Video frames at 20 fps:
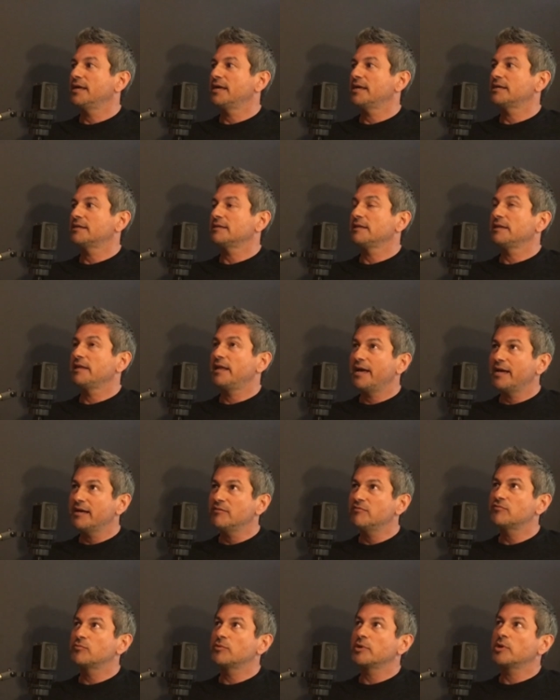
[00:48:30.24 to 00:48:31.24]
And
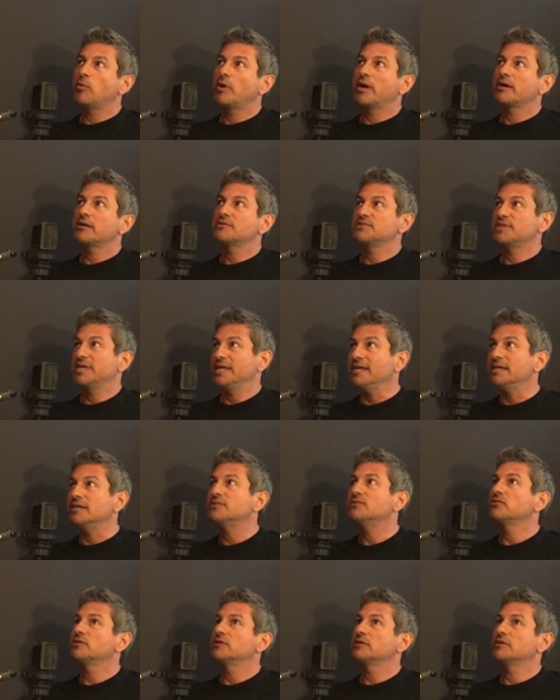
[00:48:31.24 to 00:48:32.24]
life requires
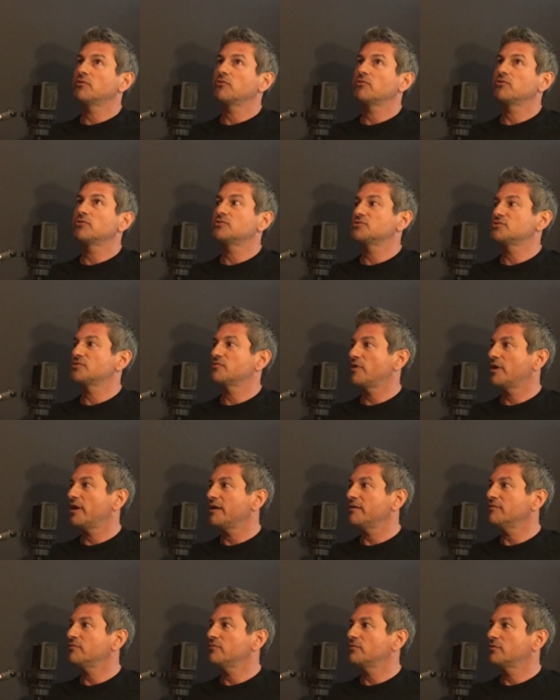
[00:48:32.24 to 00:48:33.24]
heat in order to
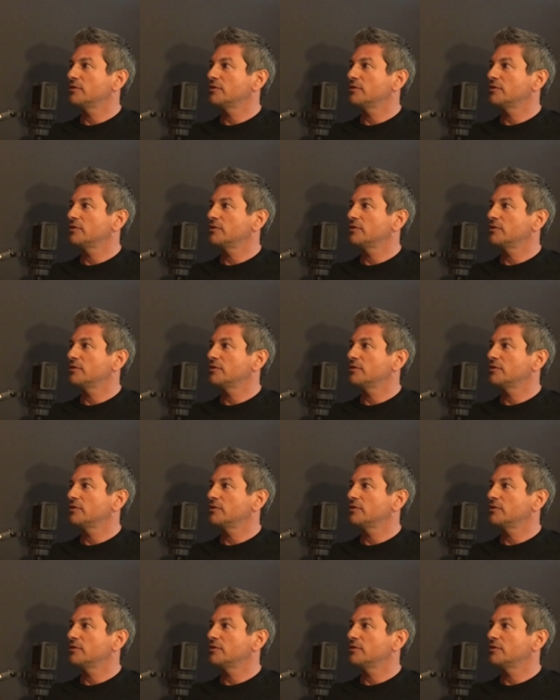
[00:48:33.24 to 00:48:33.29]
survive.